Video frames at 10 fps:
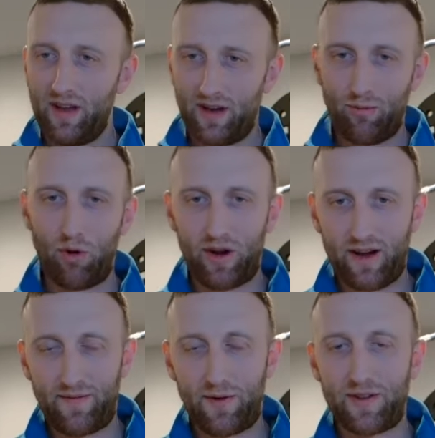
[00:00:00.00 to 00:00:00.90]
You're
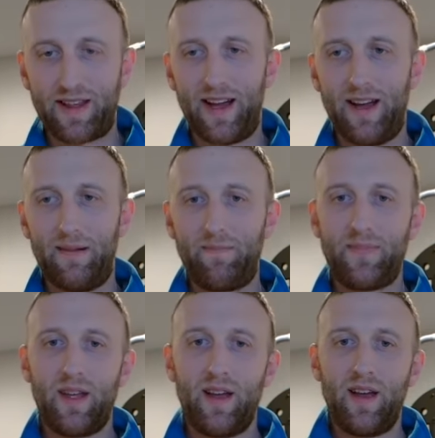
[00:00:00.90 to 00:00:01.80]
working full time.
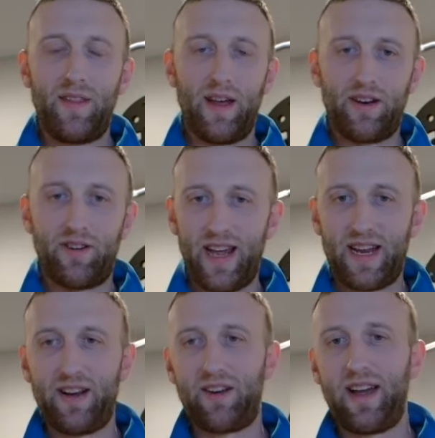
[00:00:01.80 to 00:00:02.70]
Then you're
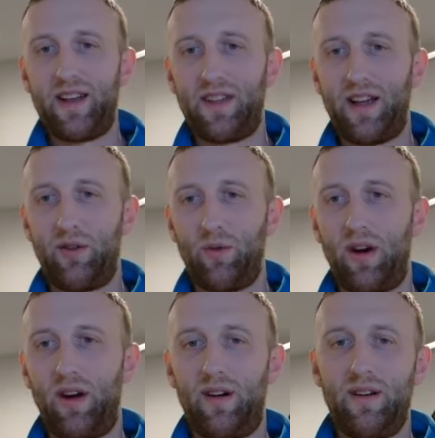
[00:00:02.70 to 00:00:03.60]
taking your kids
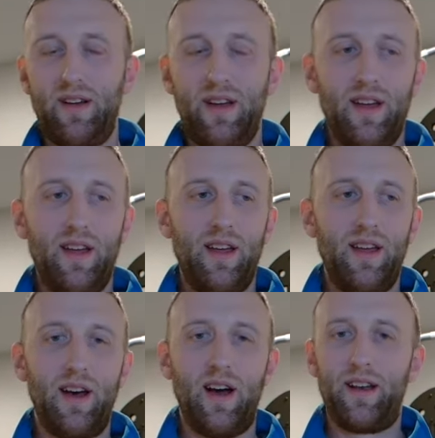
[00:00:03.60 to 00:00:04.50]
everywhere,
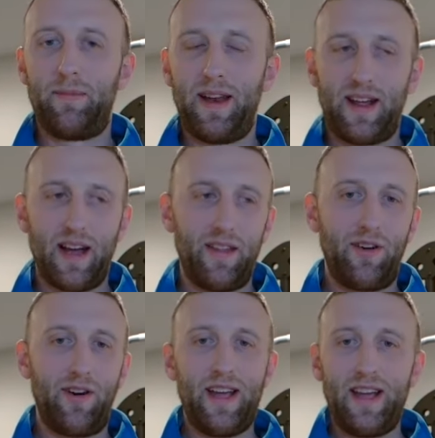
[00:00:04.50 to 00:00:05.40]
depending on
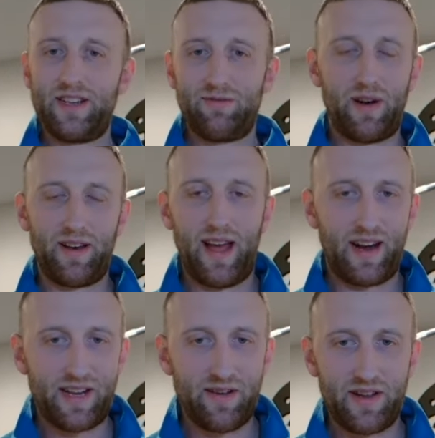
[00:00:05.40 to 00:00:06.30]
their age and what
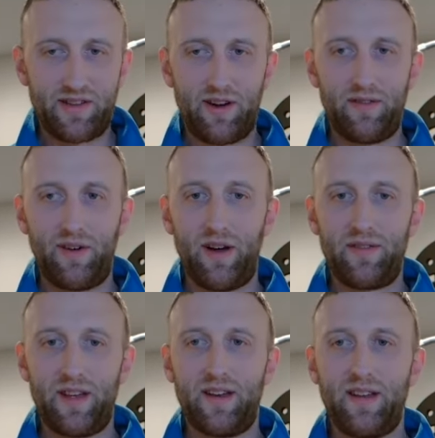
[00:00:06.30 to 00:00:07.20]
activities they're
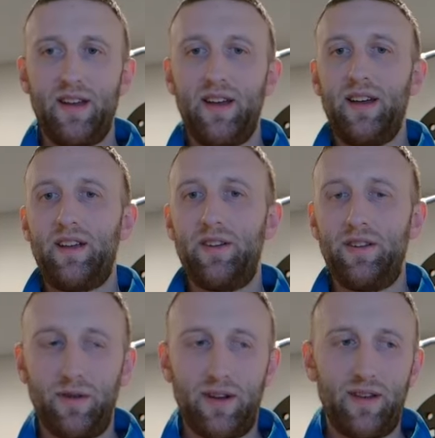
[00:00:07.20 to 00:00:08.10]
involved in. You're
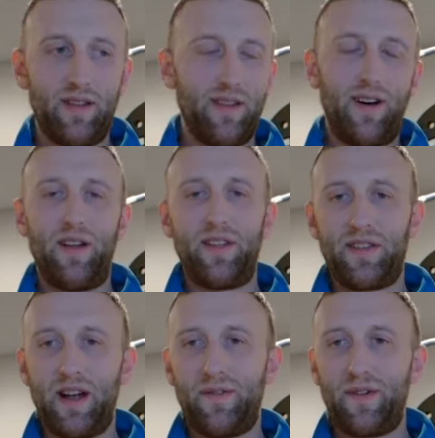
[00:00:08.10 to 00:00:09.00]
doing all the
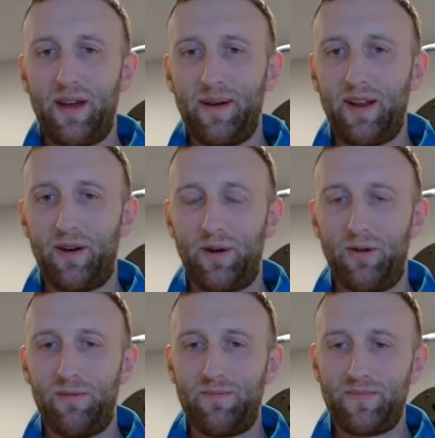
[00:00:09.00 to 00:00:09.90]
stuff for them at
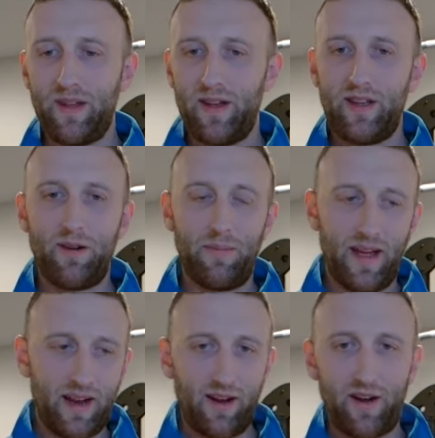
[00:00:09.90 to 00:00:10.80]
home. You're
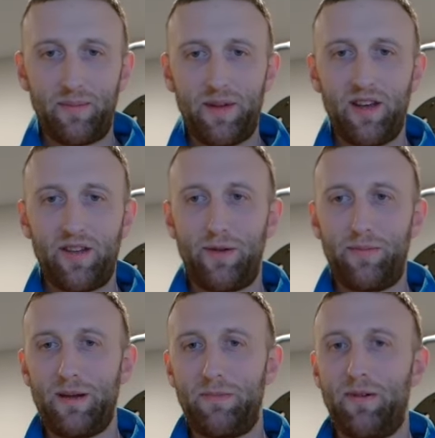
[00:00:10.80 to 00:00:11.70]
making all the meals for
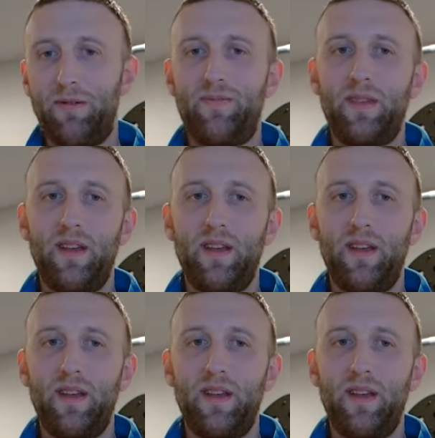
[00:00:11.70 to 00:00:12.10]
people.